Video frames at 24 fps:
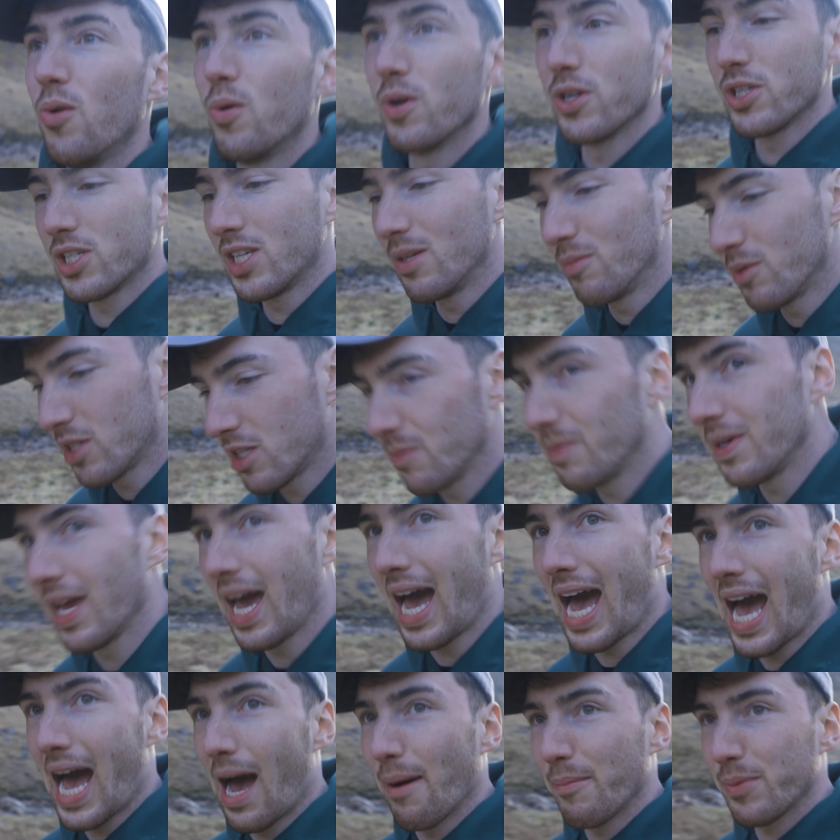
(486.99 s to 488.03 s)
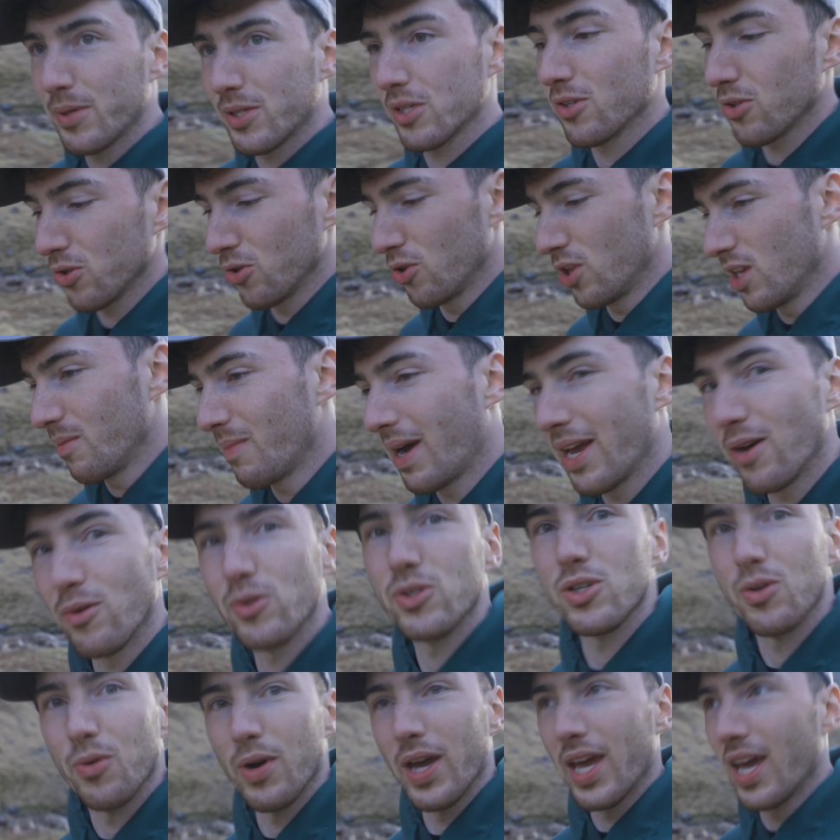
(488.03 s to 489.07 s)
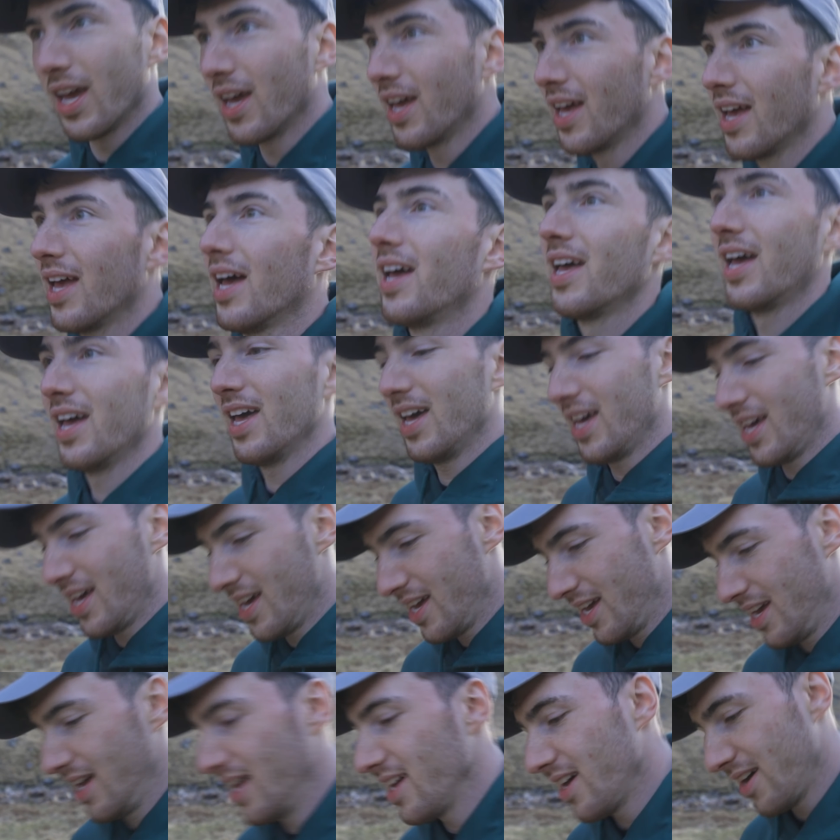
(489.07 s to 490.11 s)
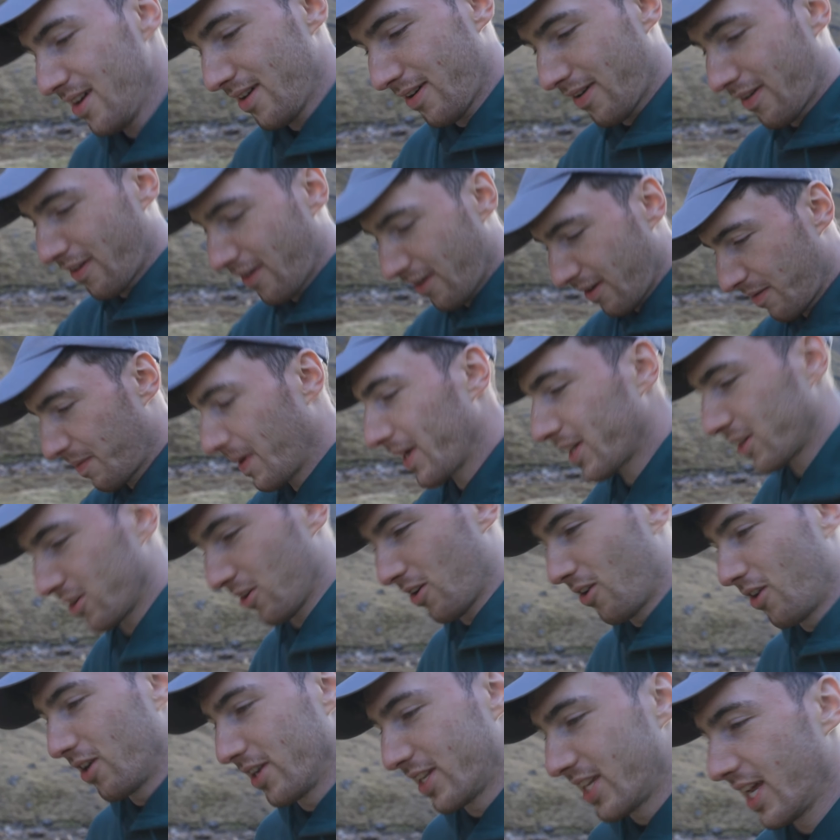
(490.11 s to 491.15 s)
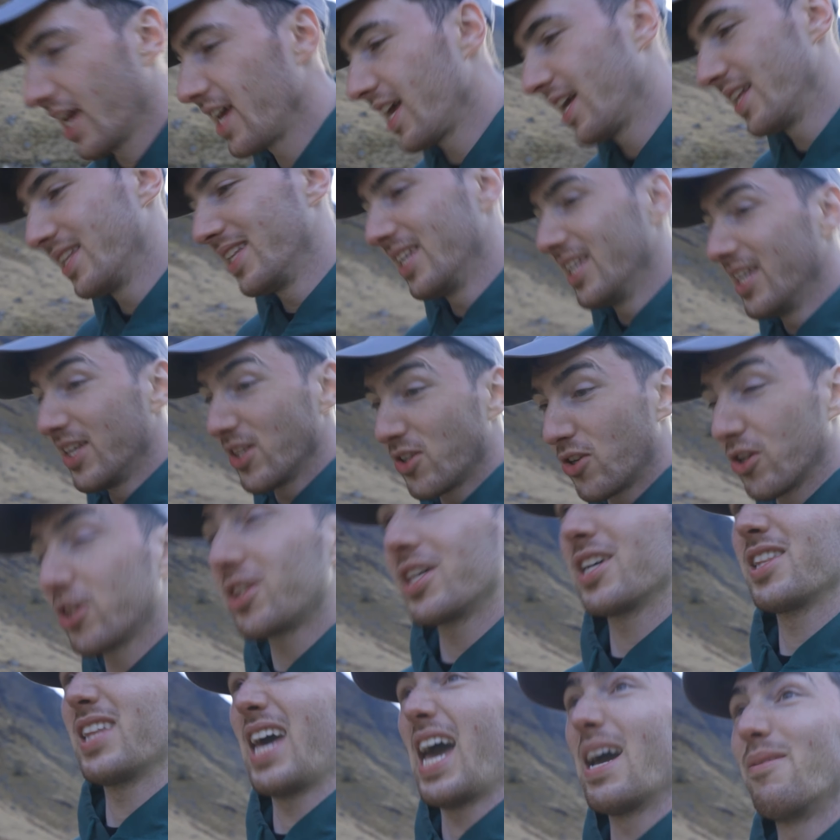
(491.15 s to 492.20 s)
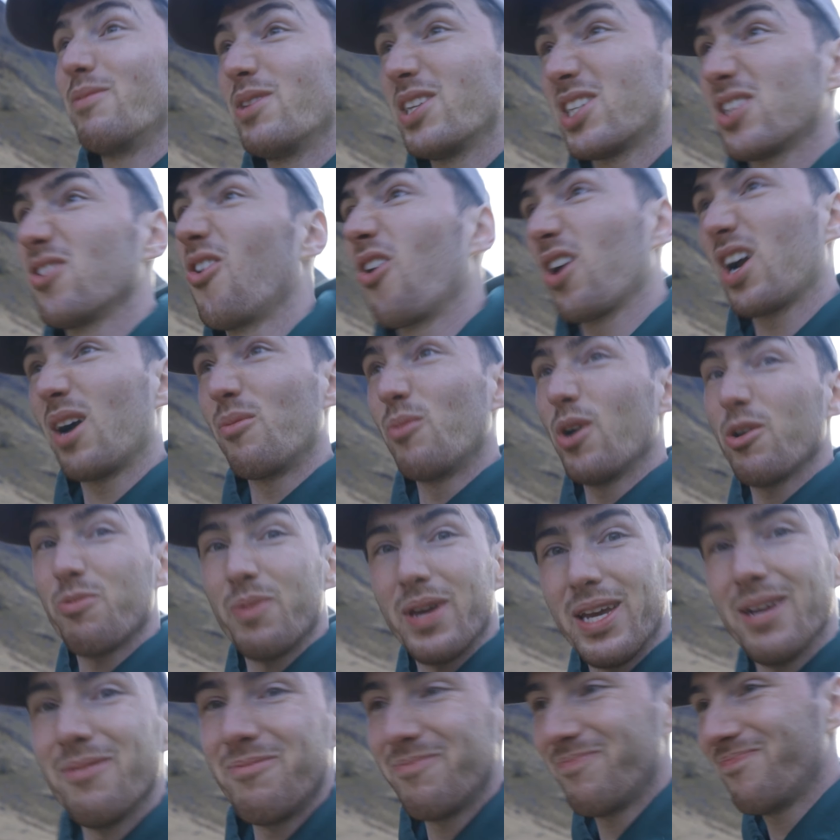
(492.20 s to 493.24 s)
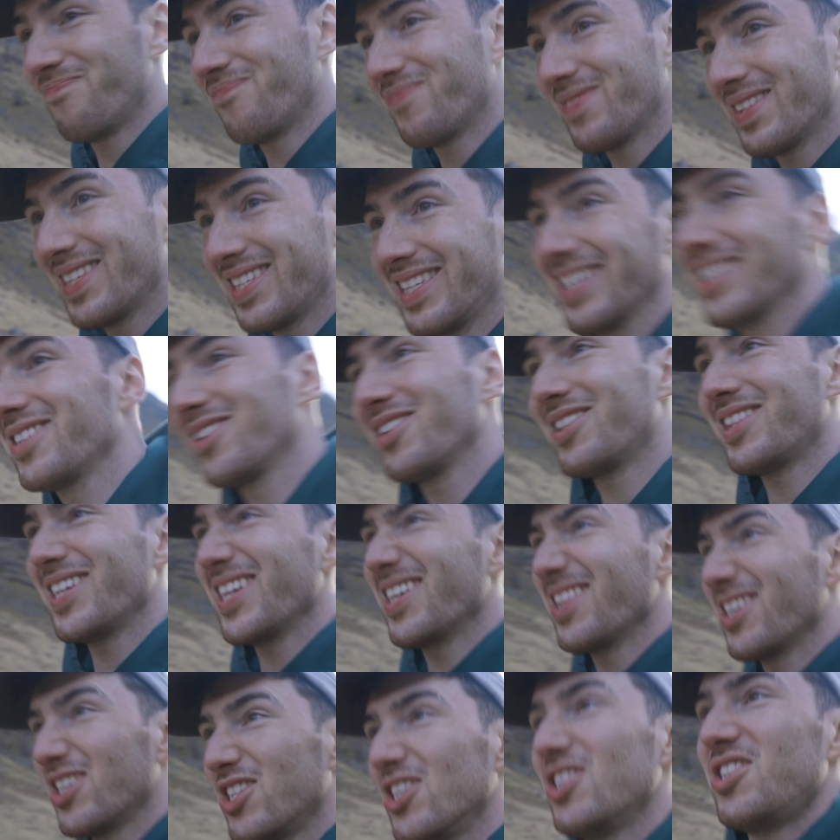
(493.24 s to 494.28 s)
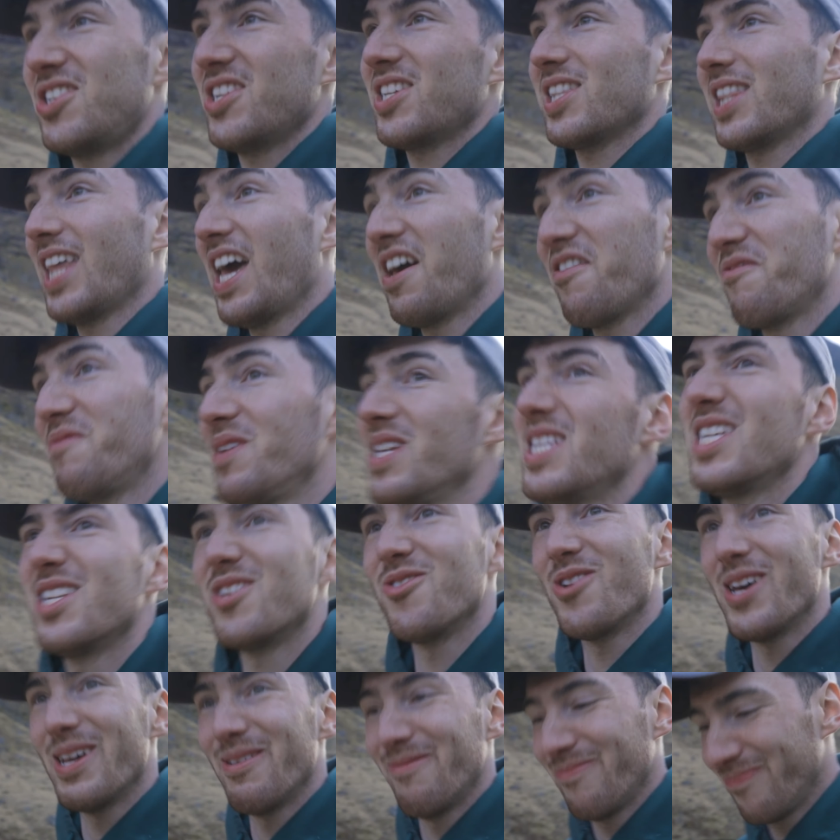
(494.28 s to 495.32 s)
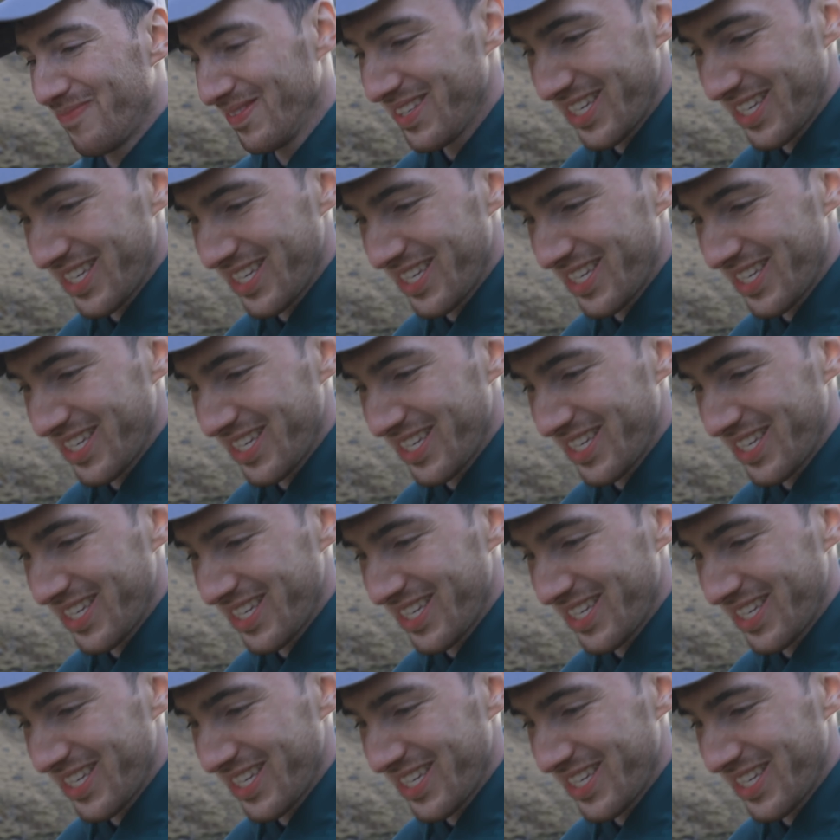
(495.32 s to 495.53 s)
which seems to be absolutely miles away. Oh my god. Good thing that Emily's not come with me. Good thing that she's just left me to do it.